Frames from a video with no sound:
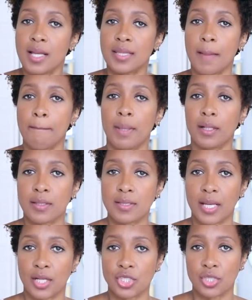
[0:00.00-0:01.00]
that middle
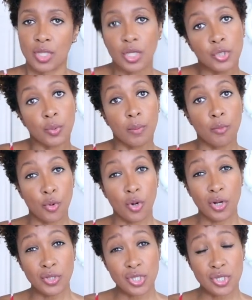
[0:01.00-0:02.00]
section that you are more
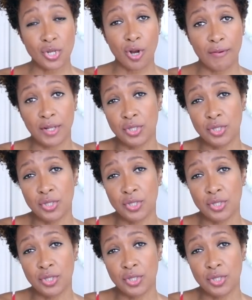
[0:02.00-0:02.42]
conscious of